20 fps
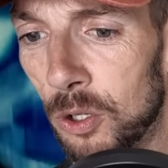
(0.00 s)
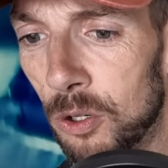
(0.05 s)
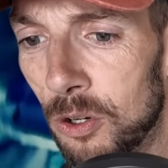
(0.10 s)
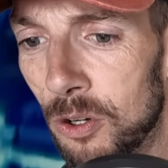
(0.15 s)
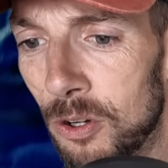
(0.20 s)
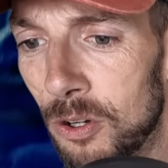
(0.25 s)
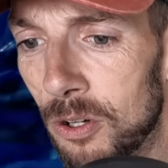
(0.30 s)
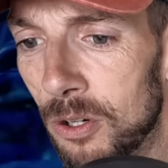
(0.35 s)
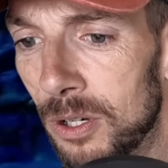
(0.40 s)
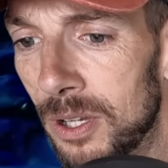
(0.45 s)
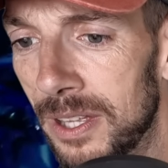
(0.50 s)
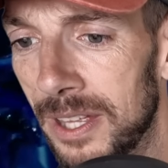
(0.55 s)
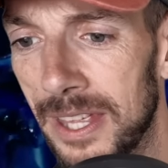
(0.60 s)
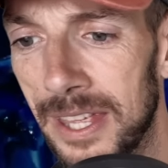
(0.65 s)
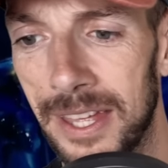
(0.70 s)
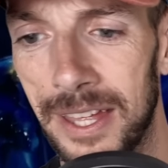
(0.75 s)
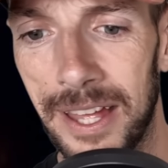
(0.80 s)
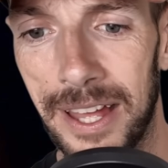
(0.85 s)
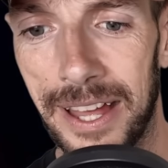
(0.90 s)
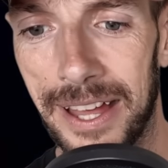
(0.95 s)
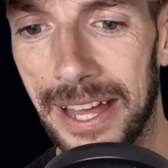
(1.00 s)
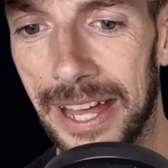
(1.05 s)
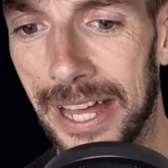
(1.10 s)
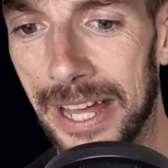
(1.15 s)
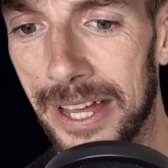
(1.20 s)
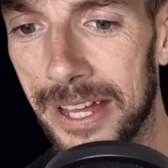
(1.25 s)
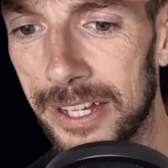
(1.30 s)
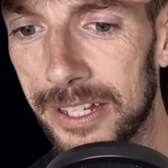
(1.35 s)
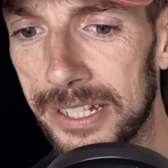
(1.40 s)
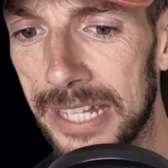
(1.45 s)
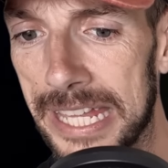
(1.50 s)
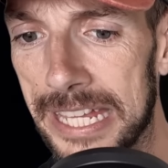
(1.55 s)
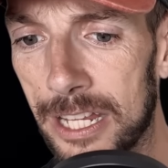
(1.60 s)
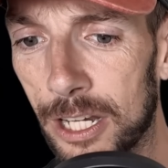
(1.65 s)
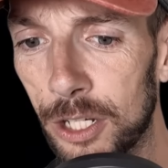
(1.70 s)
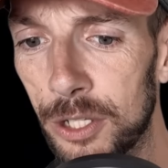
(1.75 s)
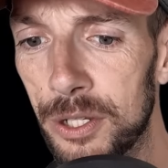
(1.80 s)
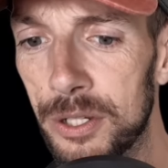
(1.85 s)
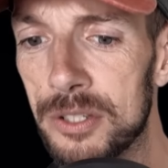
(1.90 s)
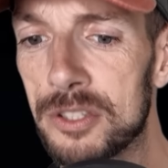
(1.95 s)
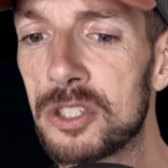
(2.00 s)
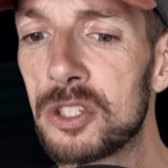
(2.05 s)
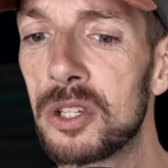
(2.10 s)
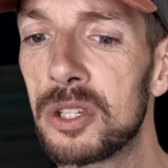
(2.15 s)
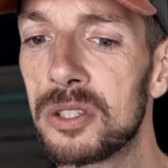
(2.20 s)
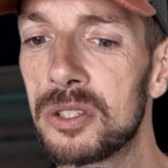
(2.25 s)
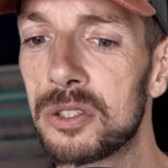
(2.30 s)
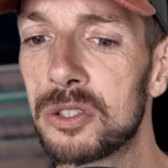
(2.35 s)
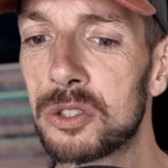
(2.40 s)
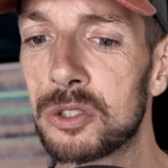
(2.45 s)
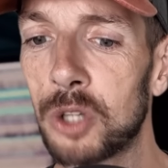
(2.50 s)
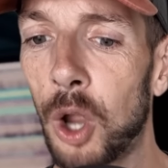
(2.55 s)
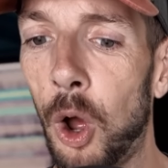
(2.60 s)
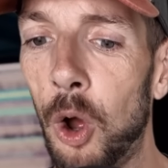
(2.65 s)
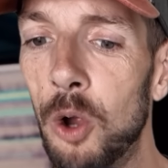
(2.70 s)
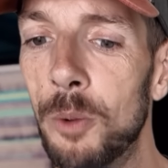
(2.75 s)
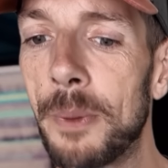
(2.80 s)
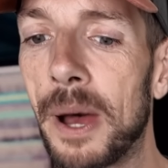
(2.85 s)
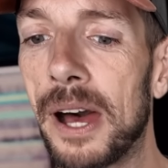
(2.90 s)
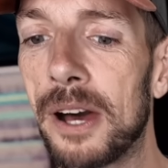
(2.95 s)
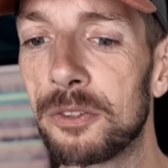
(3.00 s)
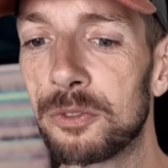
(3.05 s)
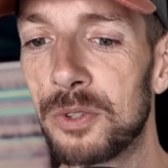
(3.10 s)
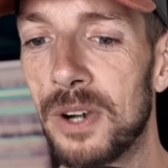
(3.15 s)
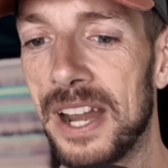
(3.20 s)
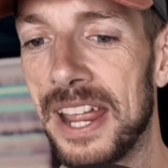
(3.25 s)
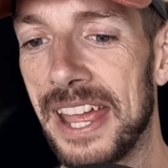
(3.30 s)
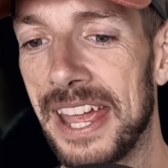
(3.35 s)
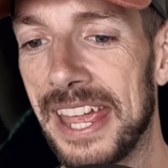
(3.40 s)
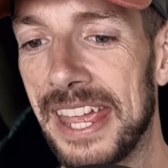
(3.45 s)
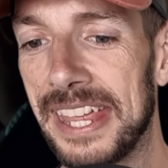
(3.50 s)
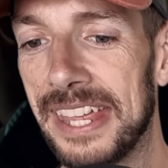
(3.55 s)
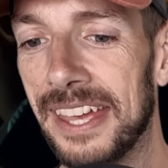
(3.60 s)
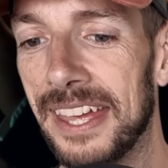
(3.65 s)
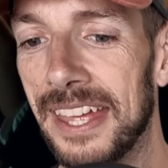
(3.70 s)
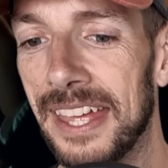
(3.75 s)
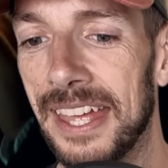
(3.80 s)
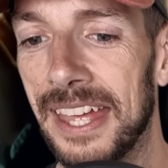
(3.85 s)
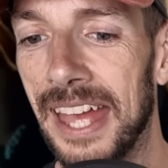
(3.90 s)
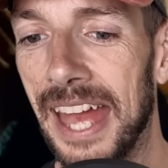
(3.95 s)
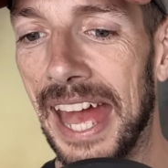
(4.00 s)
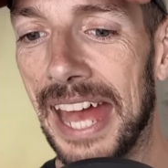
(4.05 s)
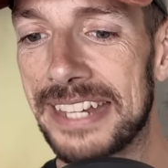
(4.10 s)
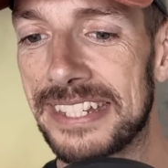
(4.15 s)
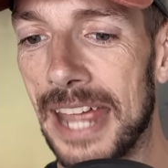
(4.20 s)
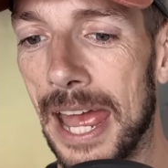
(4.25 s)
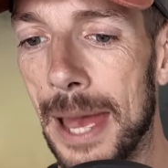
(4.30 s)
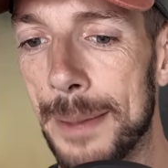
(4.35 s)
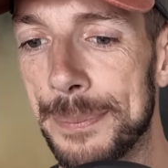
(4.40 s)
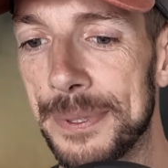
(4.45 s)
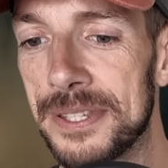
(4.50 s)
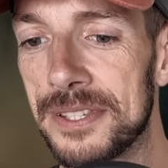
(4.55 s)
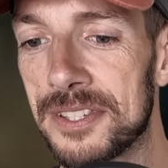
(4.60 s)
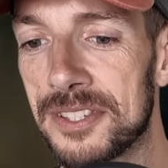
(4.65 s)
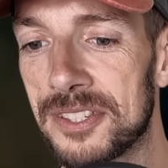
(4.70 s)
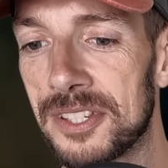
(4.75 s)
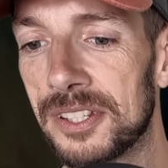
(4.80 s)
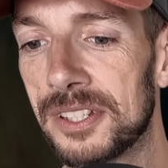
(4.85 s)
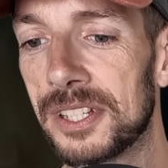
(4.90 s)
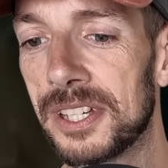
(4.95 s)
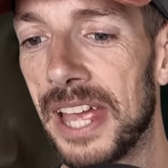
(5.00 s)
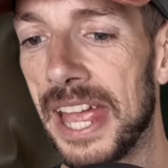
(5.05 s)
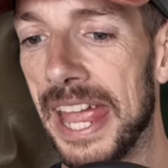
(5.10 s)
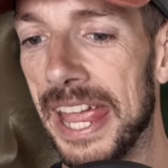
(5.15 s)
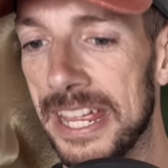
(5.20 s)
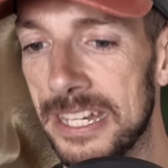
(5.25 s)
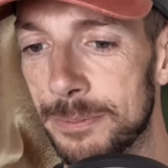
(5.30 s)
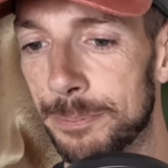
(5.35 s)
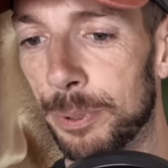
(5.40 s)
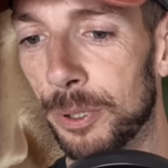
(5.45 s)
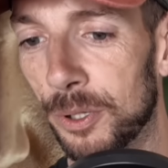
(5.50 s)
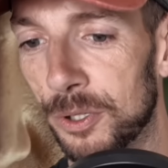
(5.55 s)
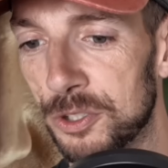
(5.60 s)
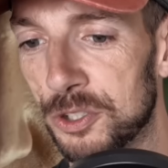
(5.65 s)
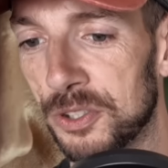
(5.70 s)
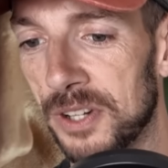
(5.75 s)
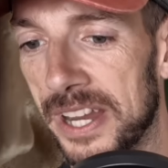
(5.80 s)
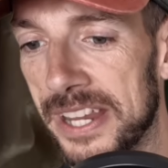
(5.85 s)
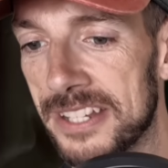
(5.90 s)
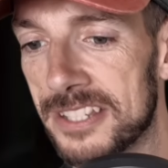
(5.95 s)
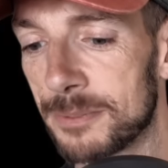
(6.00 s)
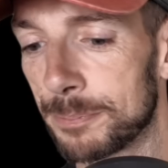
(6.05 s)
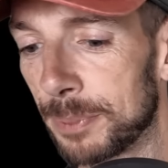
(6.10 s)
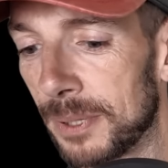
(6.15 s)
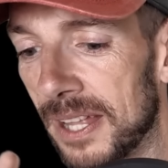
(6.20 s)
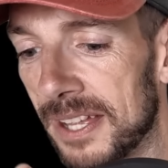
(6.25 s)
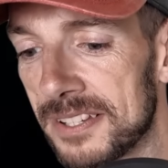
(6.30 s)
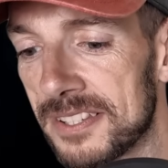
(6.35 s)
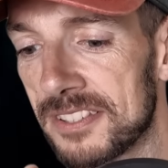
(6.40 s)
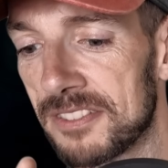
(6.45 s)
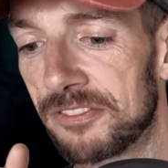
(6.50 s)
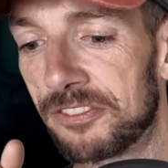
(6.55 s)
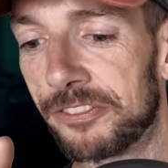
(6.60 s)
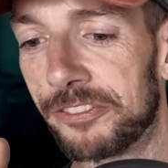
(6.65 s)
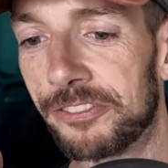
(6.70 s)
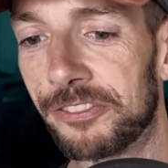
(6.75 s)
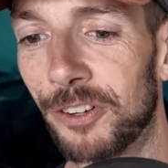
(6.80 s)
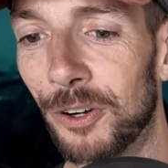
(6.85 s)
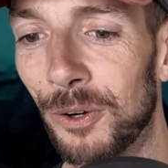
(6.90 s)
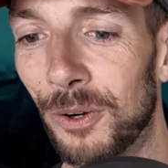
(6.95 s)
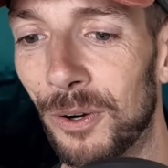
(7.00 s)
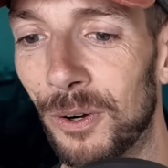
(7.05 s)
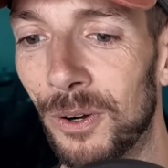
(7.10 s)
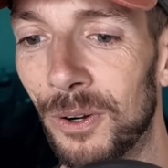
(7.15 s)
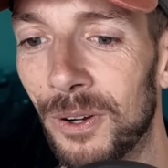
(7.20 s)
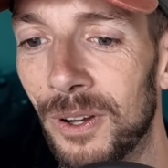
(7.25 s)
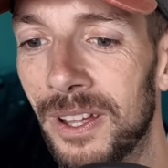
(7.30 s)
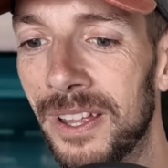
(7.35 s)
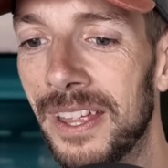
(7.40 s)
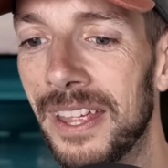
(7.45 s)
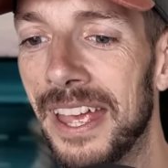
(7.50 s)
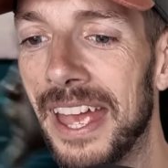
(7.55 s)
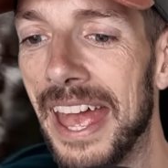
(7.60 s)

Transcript: Corps, includes Toma Ray and Abin Sur head portraits plus 4...